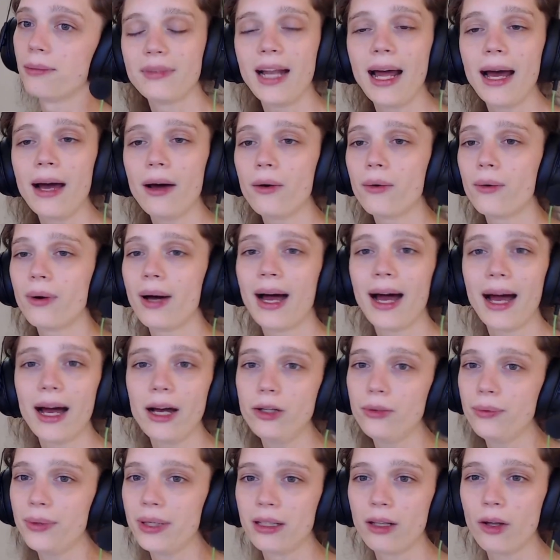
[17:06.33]
Now, how
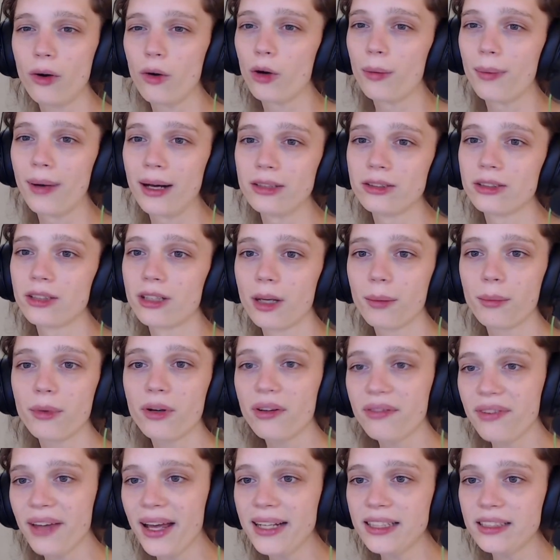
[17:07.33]
do we lower bound the number
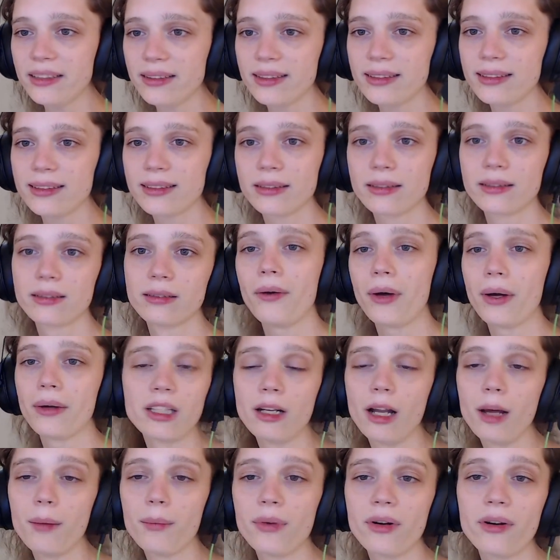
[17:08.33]
of edges? Well, the
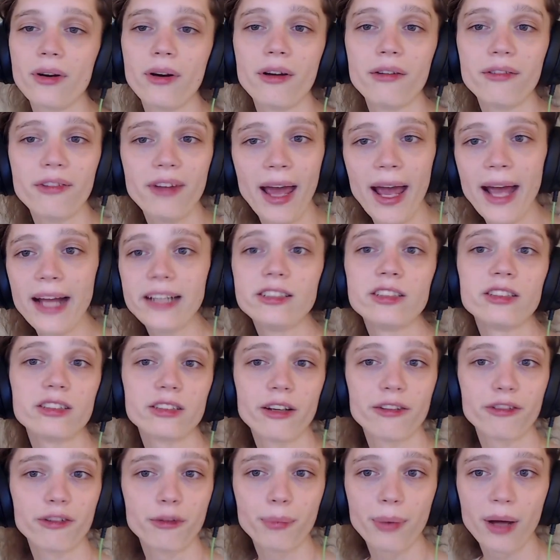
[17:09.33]
number of edges
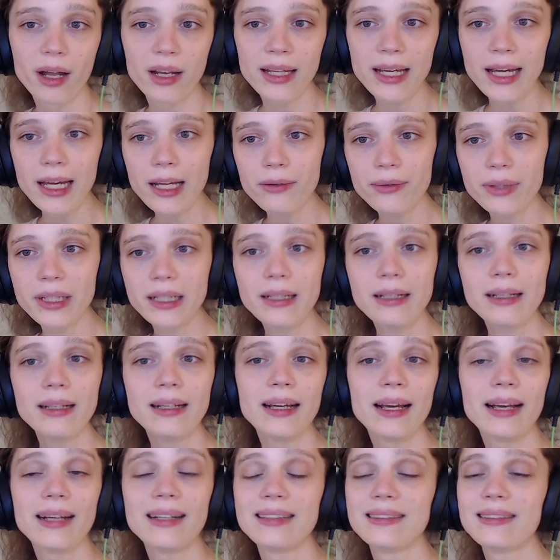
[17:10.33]
of a polyhedron,
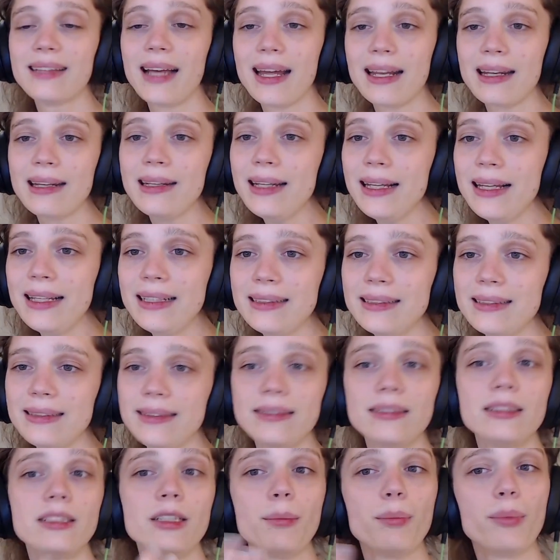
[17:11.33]
it is at
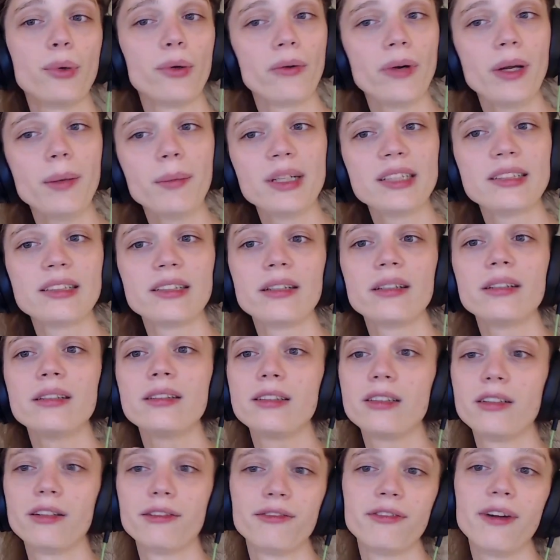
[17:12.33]
least the perimeter
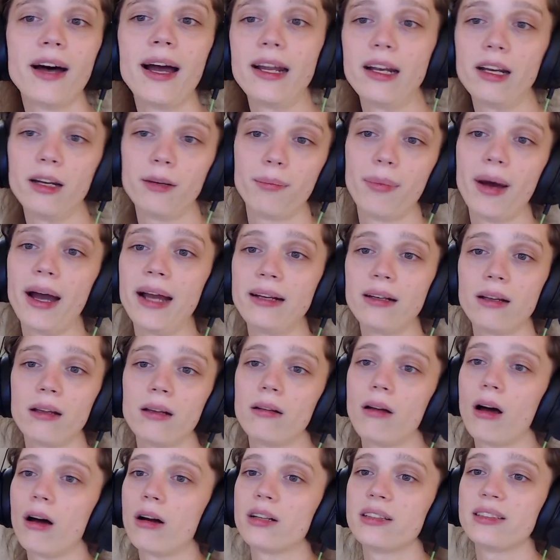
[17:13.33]
divided by the
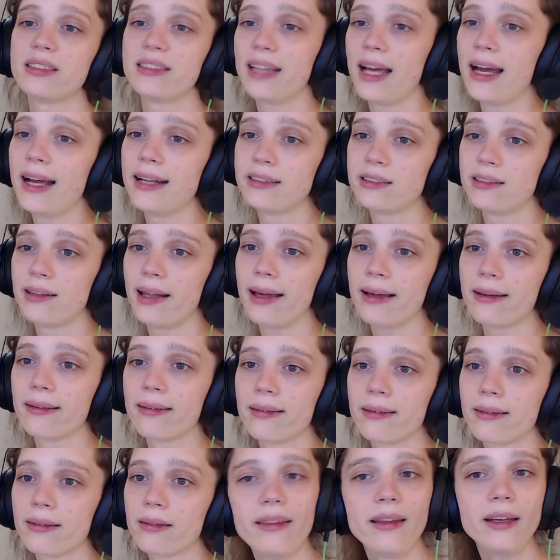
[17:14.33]
longest edge
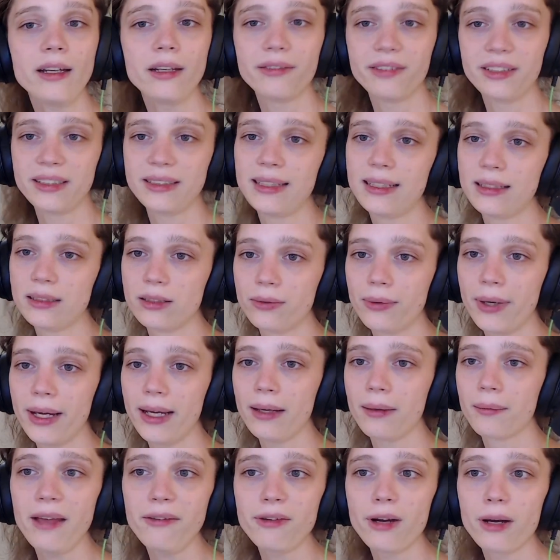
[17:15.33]
length. Think of it this
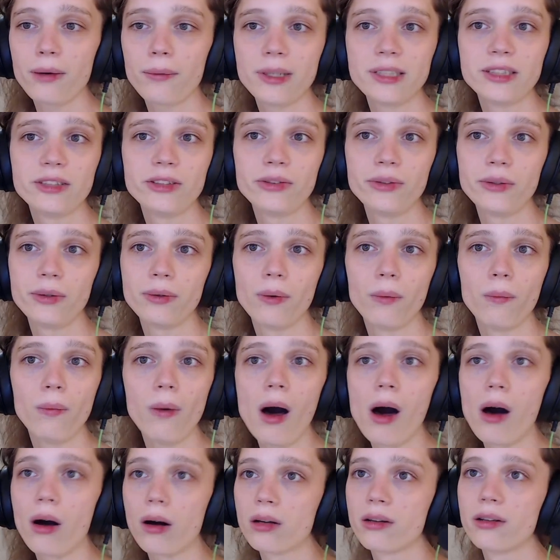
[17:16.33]
way. If I want to
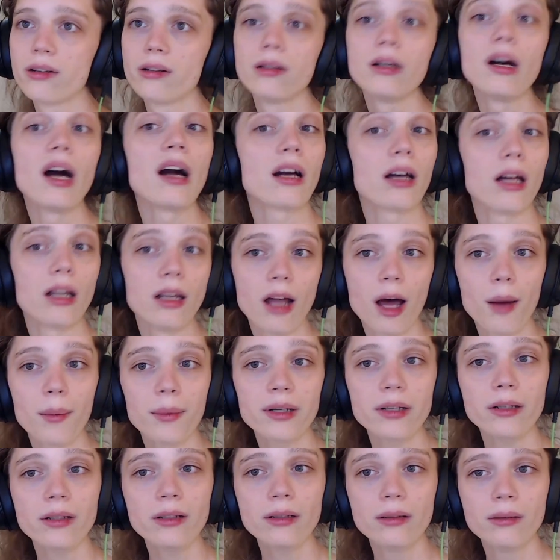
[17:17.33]
walk a
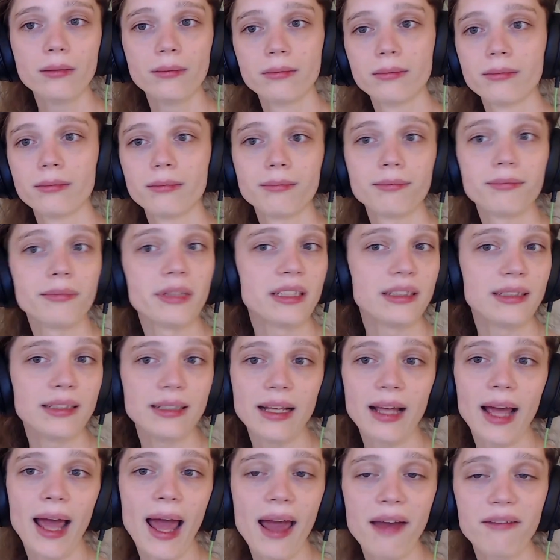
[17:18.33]
kilometer, but
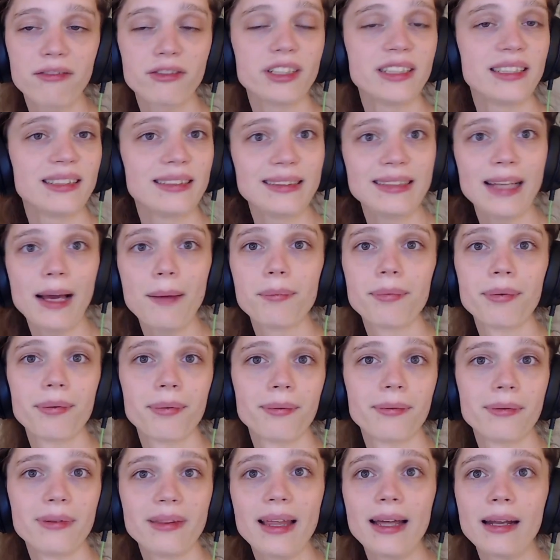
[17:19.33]
every step
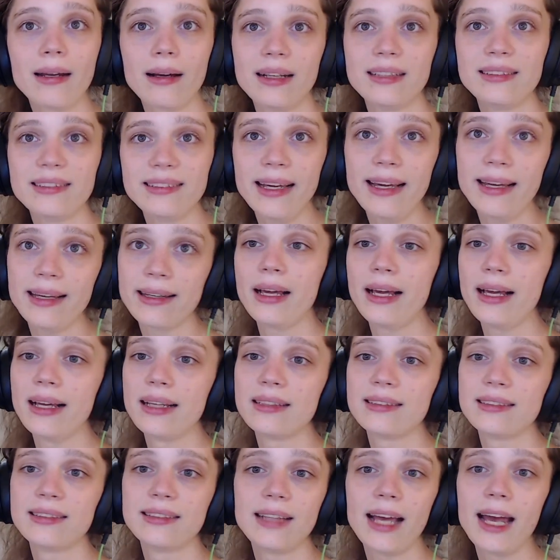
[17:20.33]
that I take
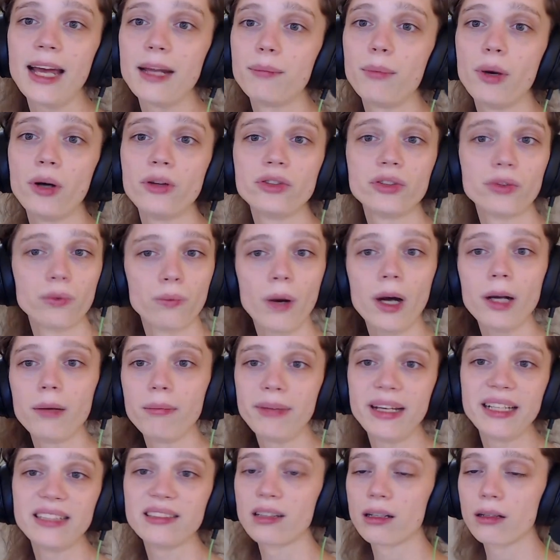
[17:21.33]
is at most 1
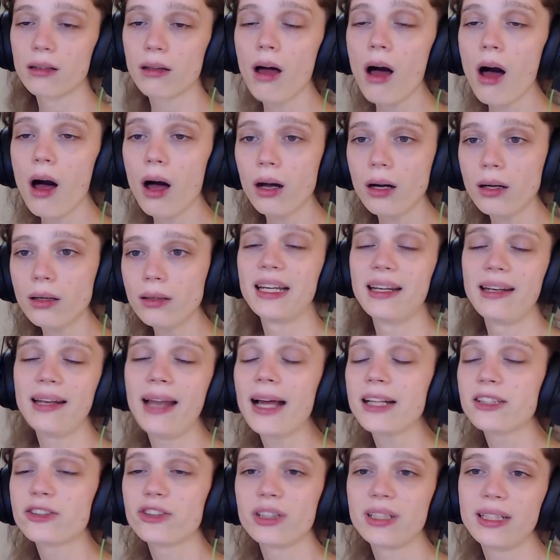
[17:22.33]
meter long, then
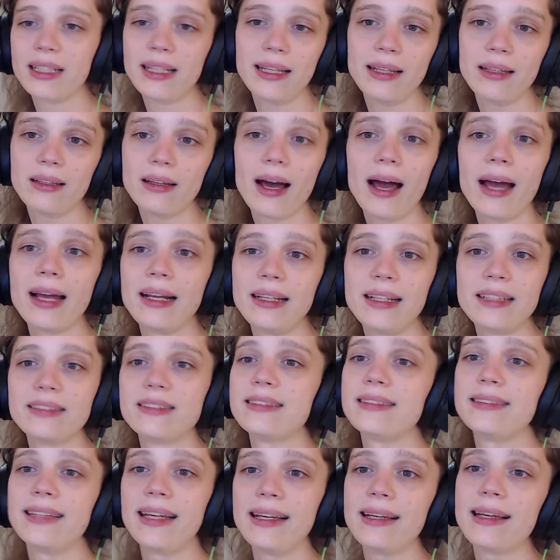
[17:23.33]
naturally I need
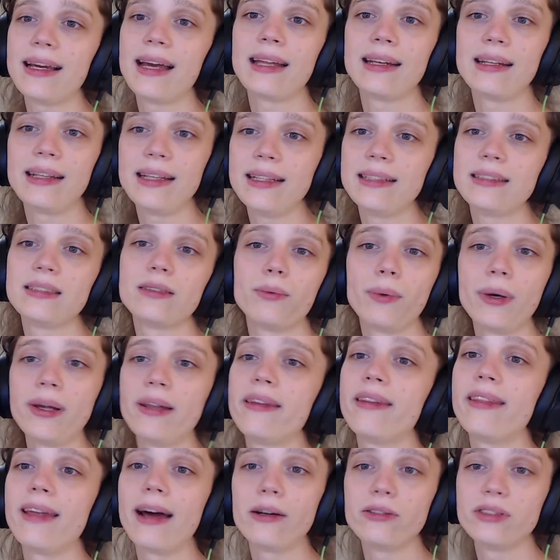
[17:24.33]
to take at least
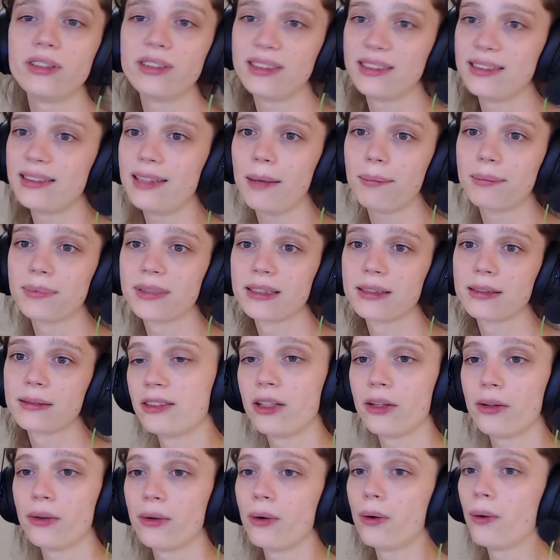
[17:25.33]
1,000 steps.
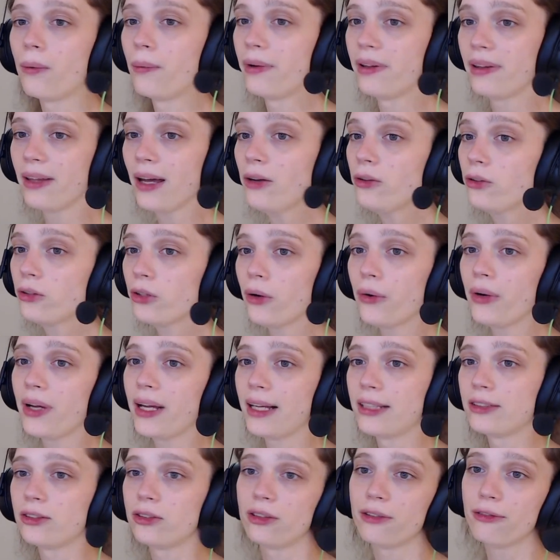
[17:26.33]
So without going
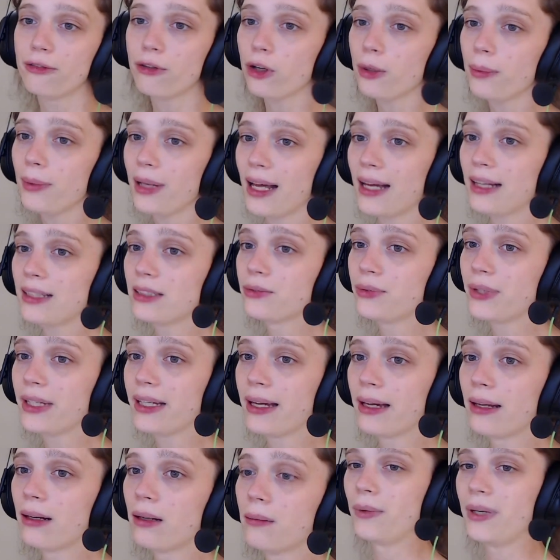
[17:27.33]
into the formulas, we
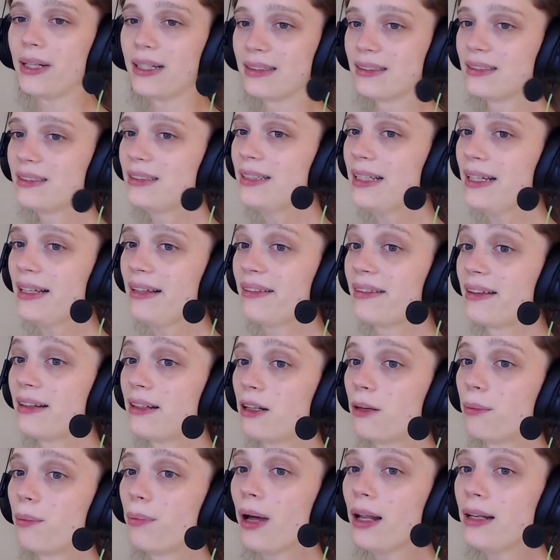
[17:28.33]
can see that
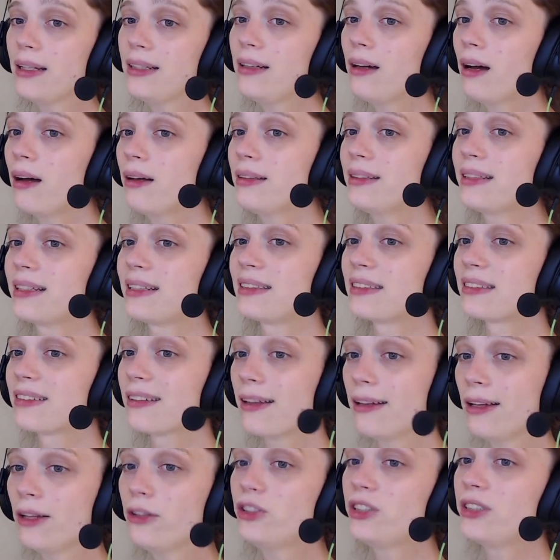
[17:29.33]
a polygon that is
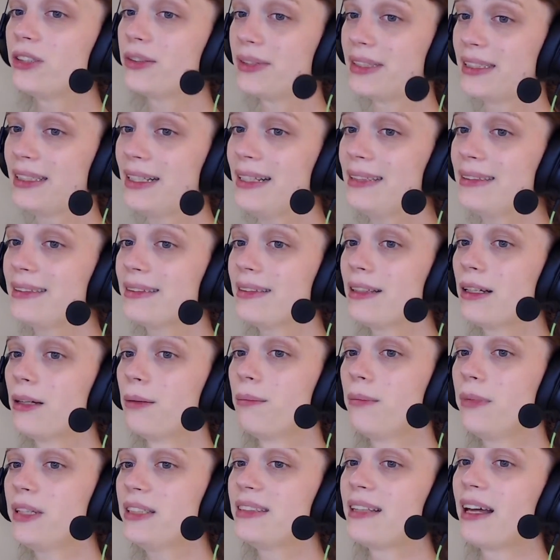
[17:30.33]
close to a disk
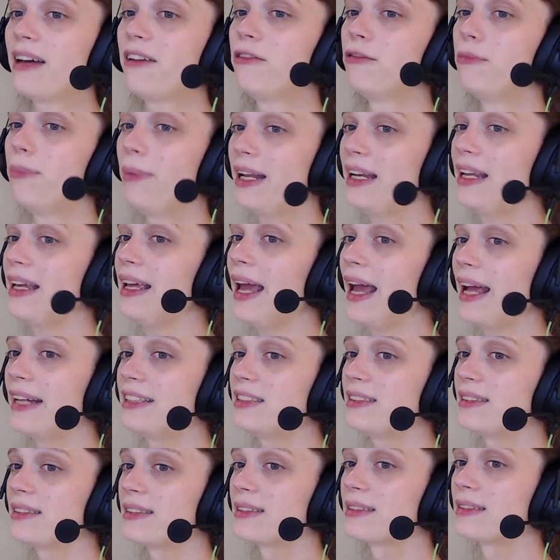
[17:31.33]
must have many
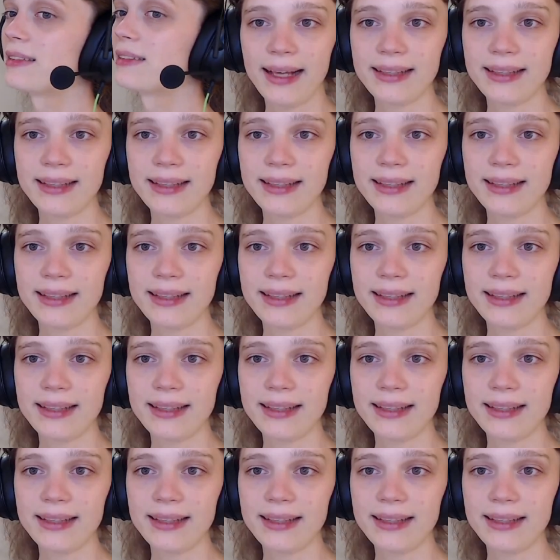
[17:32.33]
edges.